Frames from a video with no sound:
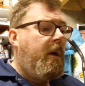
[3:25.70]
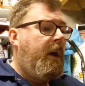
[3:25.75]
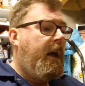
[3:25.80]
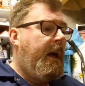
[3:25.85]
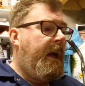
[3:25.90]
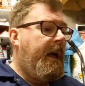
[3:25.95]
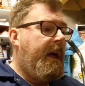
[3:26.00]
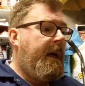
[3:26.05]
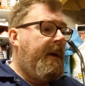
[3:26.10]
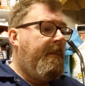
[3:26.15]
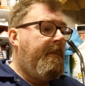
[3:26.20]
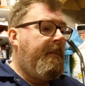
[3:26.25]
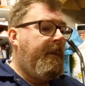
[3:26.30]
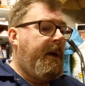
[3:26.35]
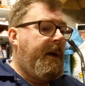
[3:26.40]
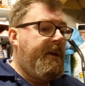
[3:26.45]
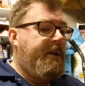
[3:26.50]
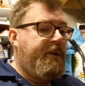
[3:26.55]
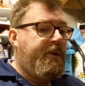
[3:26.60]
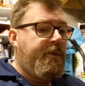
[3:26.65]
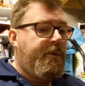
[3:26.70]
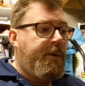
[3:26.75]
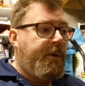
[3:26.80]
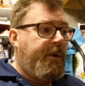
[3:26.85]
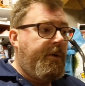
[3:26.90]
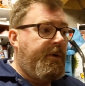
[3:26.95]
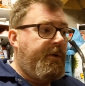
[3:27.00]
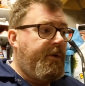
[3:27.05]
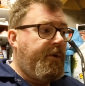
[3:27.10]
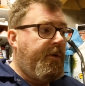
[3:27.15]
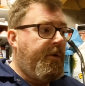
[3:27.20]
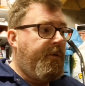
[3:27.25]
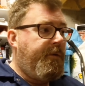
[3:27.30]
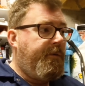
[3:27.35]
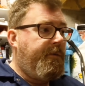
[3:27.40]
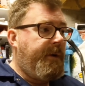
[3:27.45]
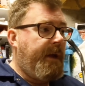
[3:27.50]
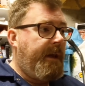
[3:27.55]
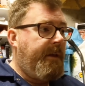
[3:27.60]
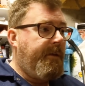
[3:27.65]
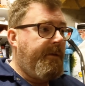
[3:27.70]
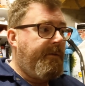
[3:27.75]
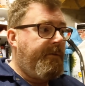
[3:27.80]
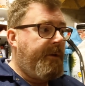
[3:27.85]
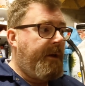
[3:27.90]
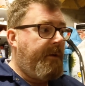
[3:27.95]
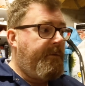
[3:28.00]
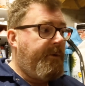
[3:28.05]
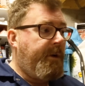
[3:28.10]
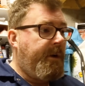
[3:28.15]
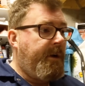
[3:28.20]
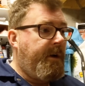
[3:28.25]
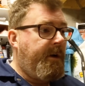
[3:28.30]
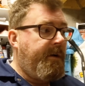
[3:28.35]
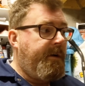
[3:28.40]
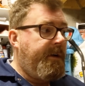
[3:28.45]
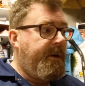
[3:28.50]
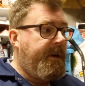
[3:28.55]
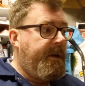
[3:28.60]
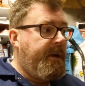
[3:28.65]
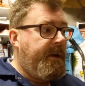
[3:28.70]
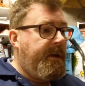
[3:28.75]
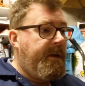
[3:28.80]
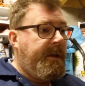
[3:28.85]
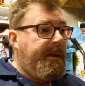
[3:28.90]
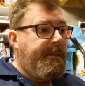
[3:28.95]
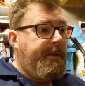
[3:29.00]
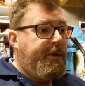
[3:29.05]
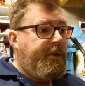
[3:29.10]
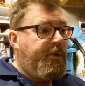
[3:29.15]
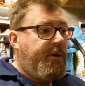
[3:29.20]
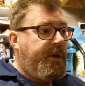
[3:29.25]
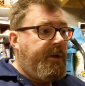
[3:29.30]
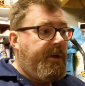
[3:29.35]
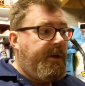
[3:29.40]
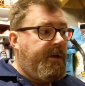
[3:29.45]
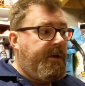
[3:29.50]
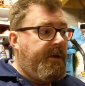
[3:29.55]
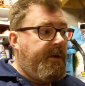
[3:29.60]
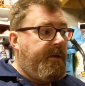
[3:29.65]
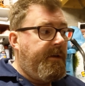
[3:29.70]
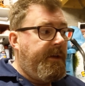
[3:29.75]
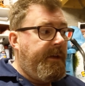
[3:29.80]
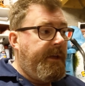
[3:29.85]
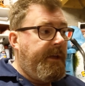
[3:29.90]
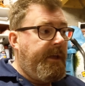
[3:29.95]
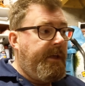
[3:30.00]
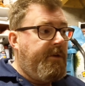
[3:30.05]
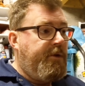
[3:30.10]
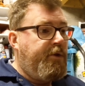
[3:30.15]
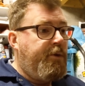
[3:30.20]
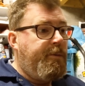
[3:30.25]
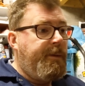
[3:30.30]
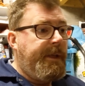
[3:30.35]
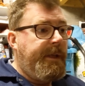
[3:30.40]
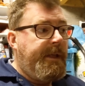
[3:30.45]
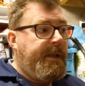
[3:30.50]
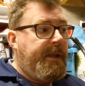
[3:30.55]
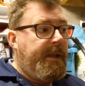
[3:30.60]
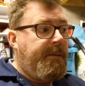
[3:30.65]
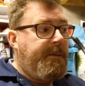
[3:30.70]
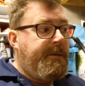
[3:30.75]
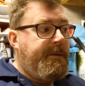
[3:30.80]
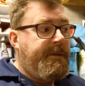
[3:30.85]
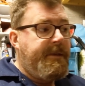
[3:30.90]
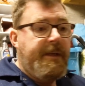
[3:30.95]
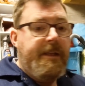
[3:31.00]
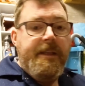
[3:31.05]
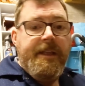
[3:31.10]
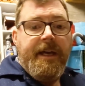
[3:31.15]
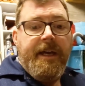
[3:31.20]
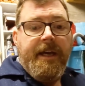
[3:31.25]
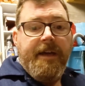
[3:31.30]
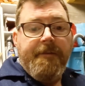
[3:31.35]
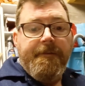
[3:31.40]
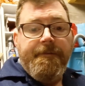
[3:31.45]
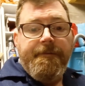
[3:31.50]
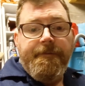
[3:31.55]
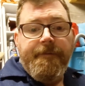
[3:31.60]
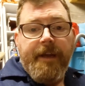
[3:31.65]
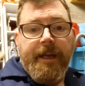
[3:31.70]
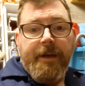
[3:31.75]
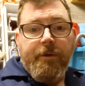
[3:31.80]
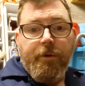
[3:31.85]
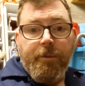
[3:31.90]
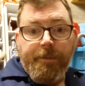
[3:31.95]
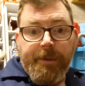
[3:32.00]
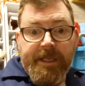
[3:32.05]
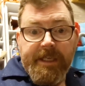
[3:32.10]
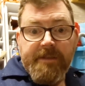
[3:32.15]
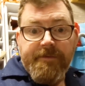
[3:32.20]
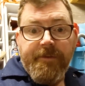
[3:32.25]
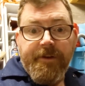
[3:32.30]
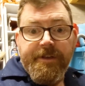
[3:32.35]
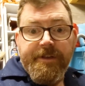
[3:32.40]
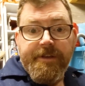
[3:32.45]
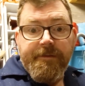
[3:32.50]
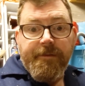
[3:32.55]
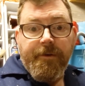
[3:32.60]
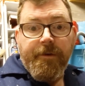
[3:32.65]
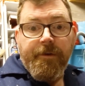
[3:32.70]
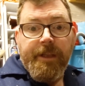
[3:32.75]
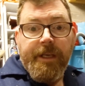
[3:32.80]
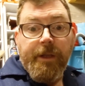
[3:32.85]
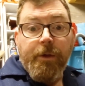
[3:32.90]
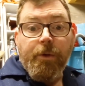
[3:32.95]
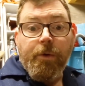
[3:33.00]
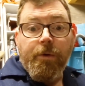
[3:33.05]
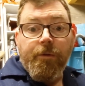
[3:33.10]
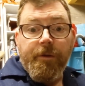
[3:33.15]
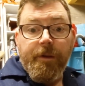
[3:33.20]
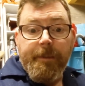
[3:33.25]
And so we're good to go from that regard. Let me show you the Jubilee clips that I've replaced first of all. Then I'll go over